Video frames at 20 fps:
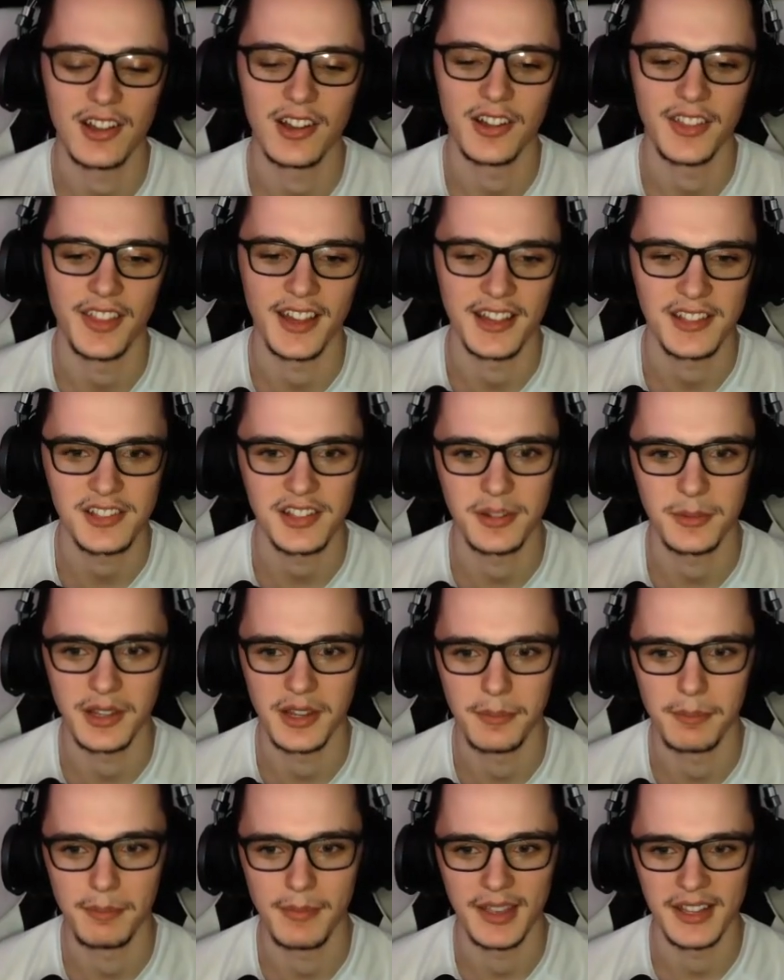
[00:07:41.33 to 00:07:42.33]
Oh, that is going
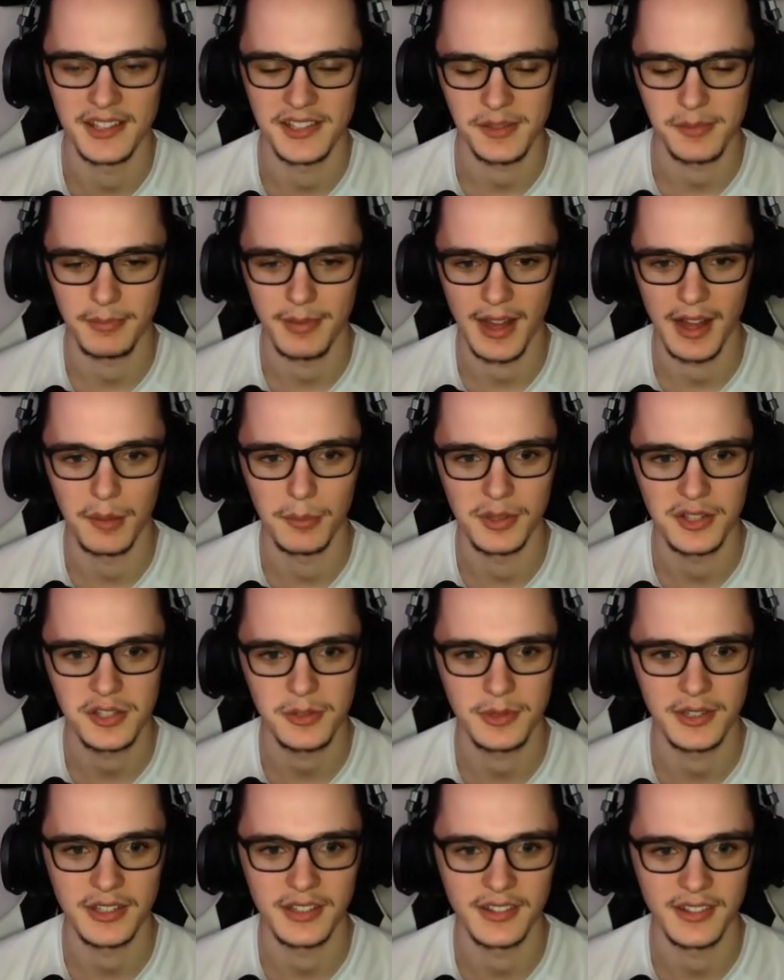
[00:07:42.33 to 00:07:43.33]
to be an amazing battle
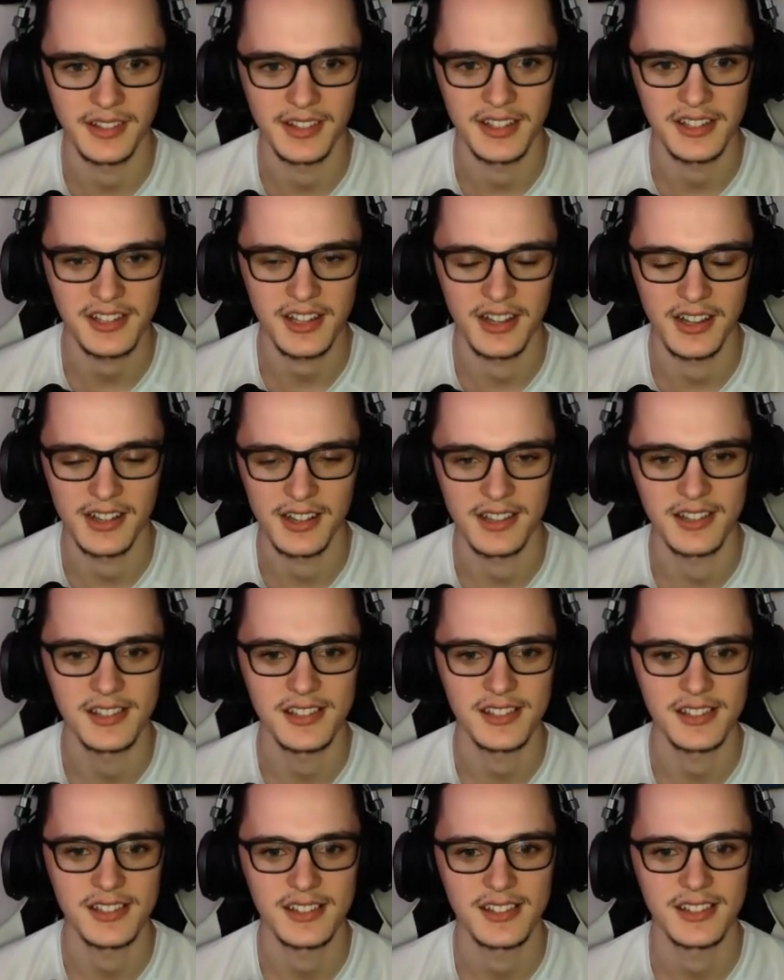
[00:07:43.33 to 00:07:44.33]
between these
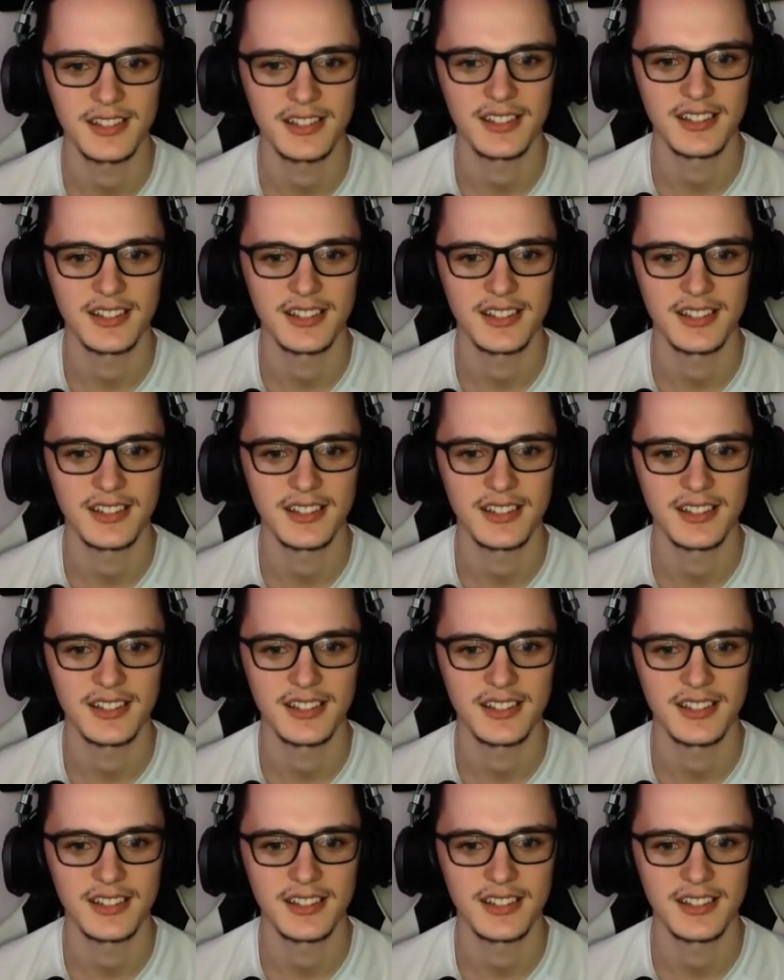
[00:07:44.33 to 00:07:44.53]
guys.